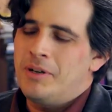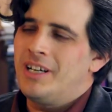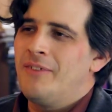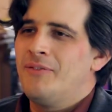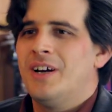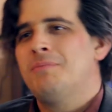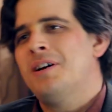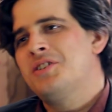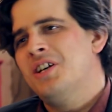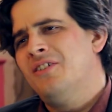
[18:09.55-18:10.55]
but I find
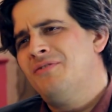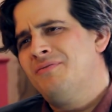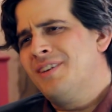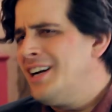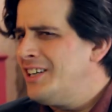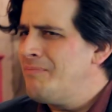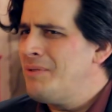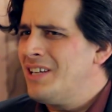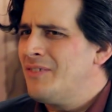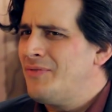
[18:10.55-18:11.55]
myself kind of
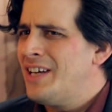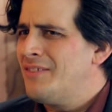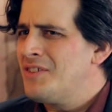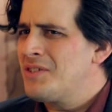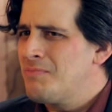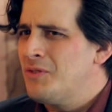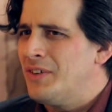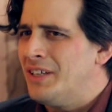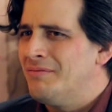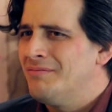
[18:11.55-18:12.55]
being a fan of this
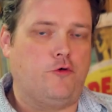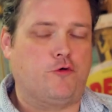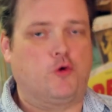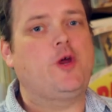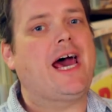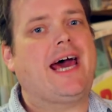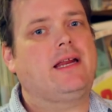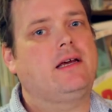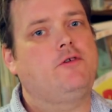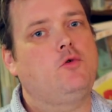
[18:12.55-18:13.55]
movie. True dat.
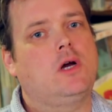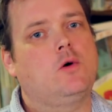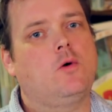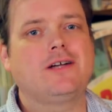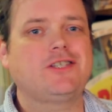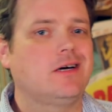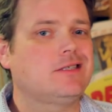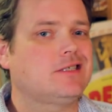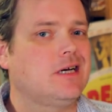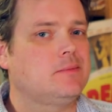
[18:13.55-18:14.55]
If you want to watch a
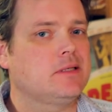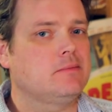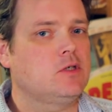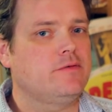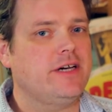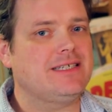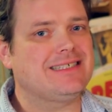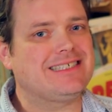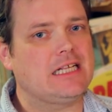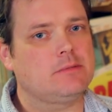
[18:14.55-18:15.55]
summer movie to
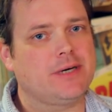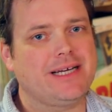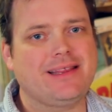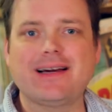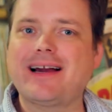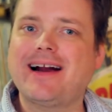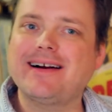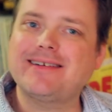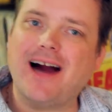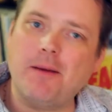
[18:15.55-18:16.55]
celebrate the
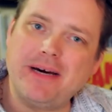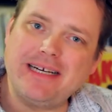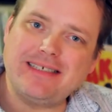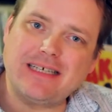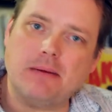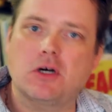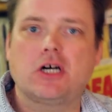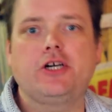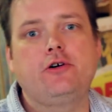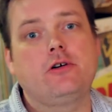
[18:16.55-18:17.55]
coming
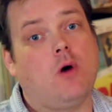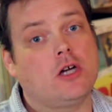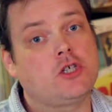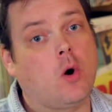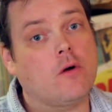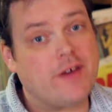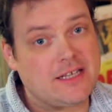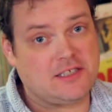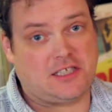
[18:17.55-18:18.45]
summer, you could watch Corvette